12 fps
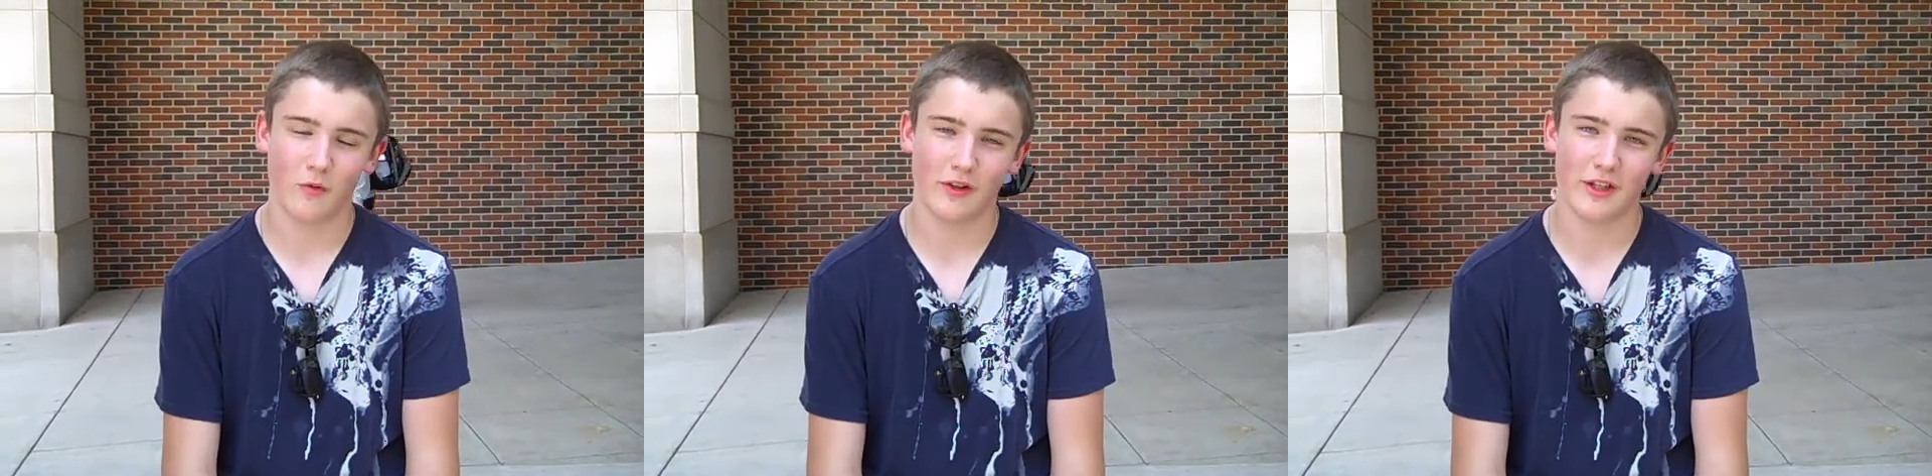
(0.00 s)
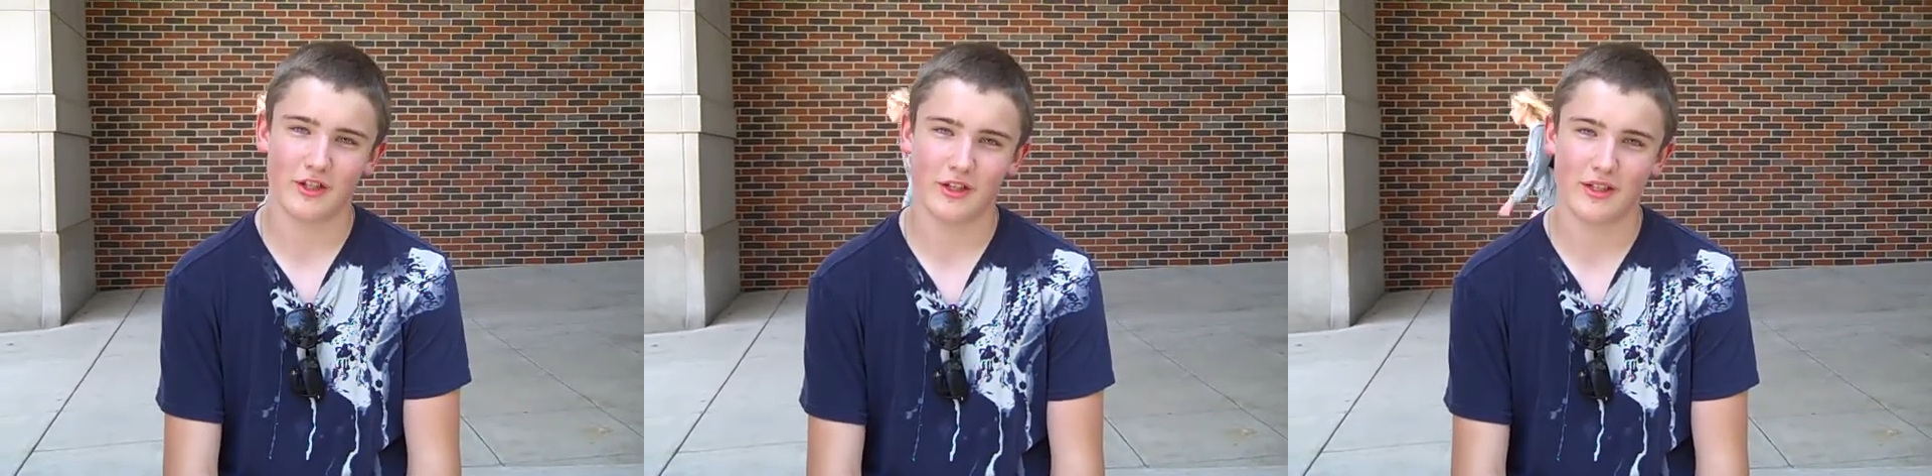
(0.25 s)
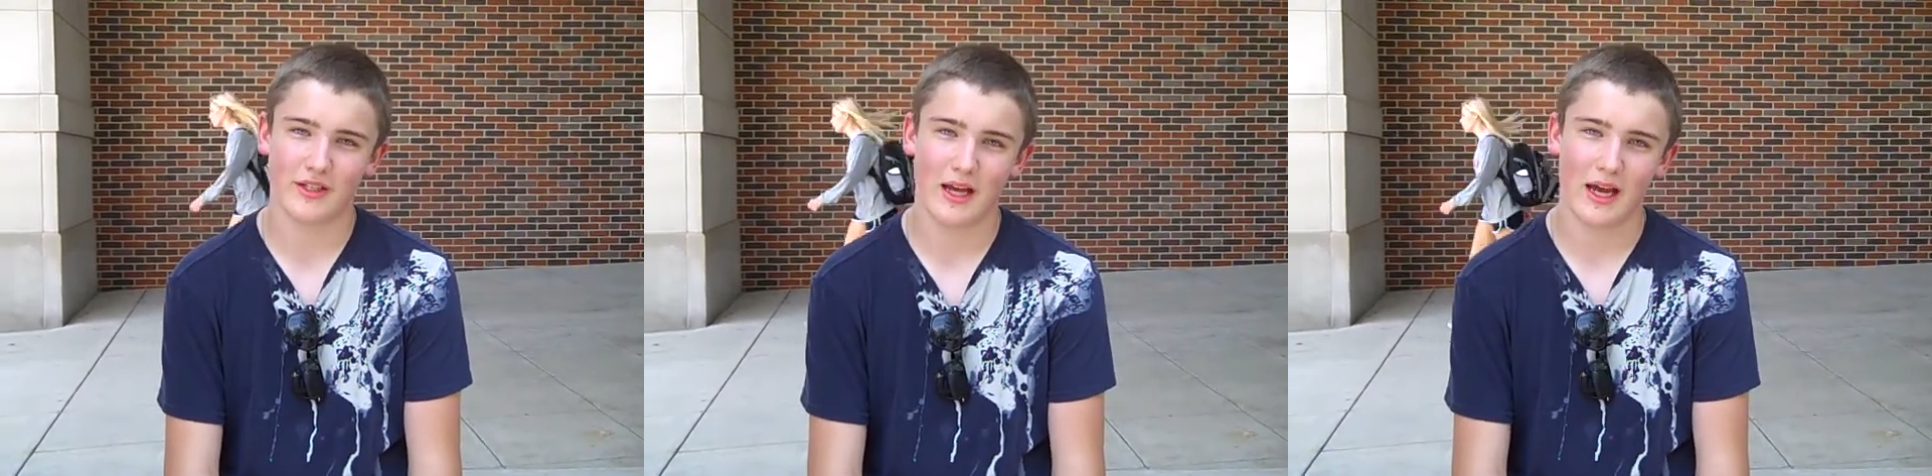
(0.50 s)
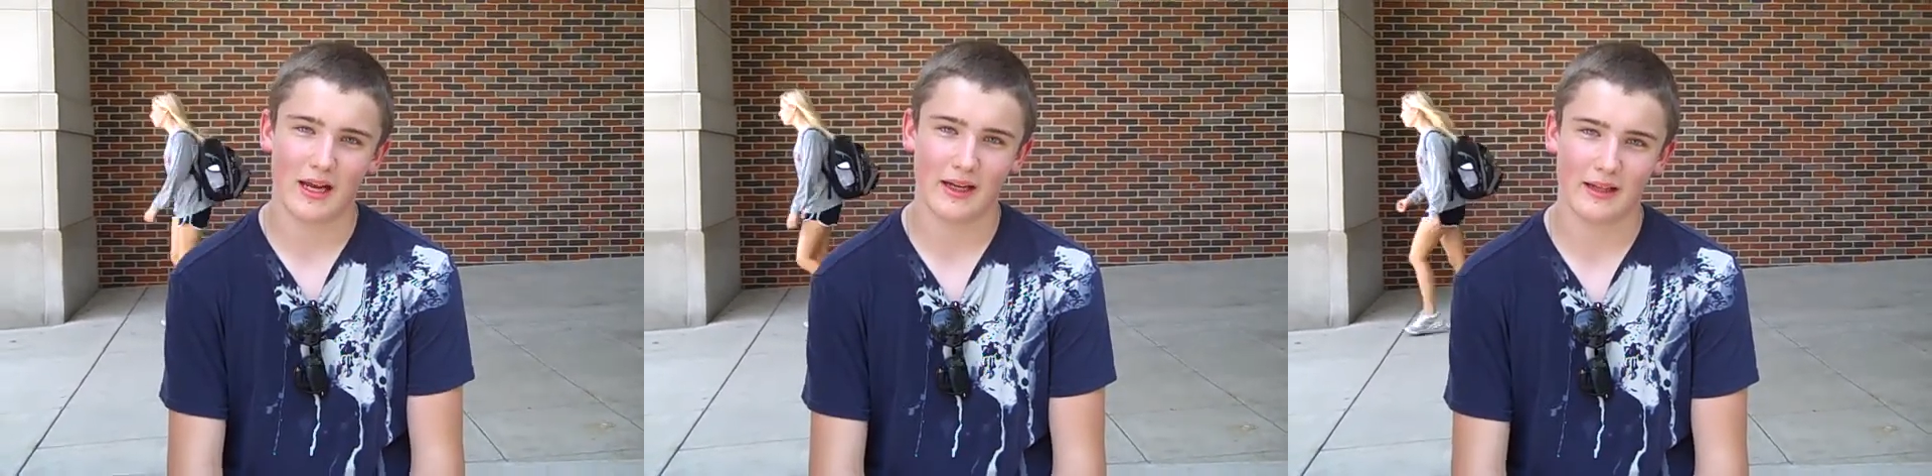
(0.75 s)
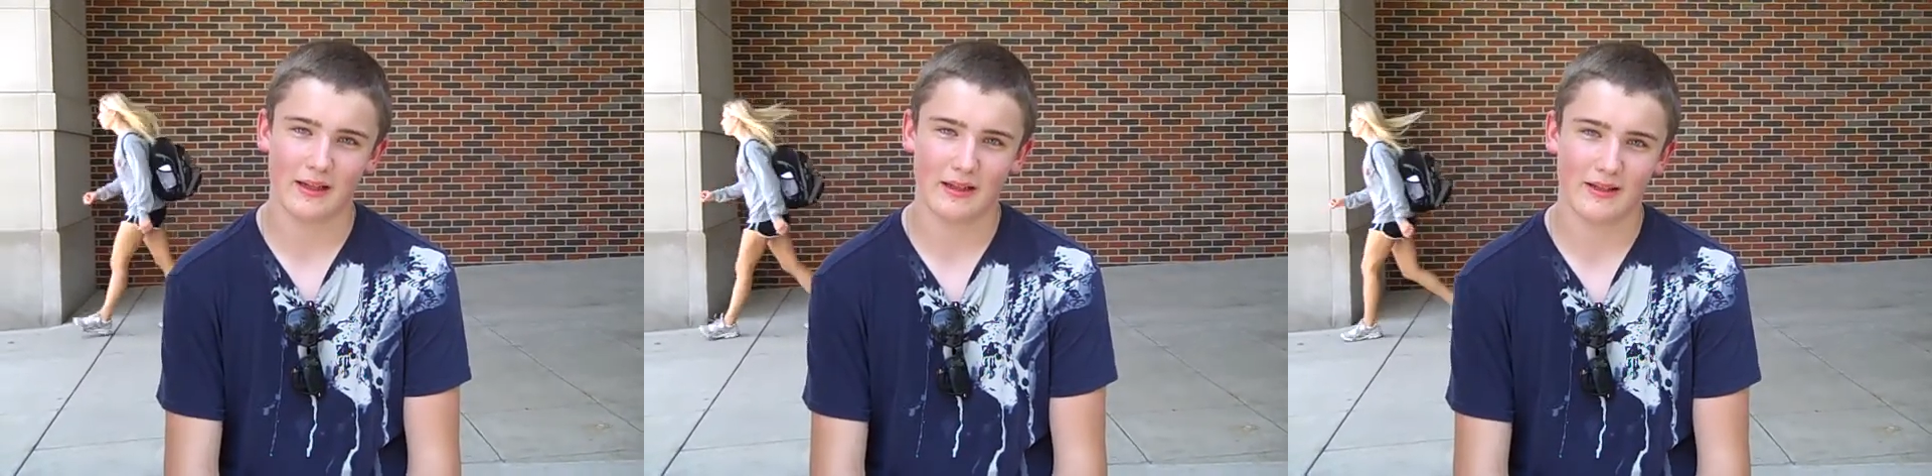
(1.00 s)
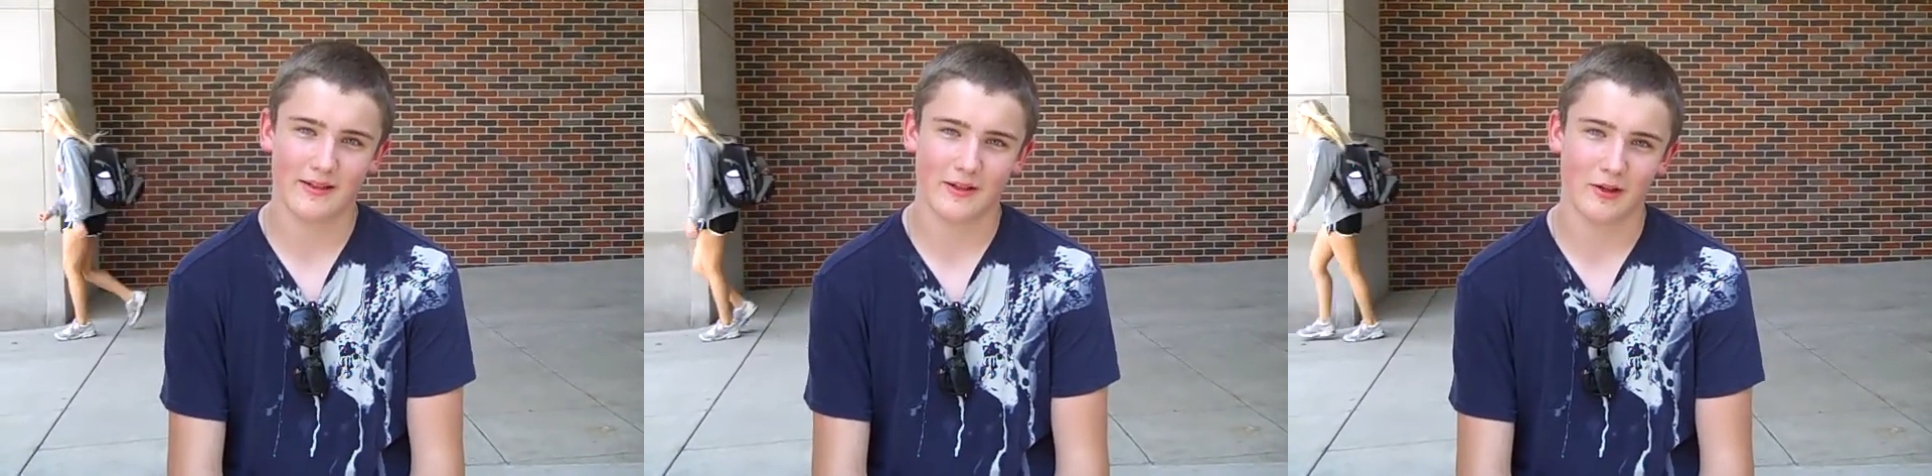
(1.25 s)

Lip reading: religion aside, it's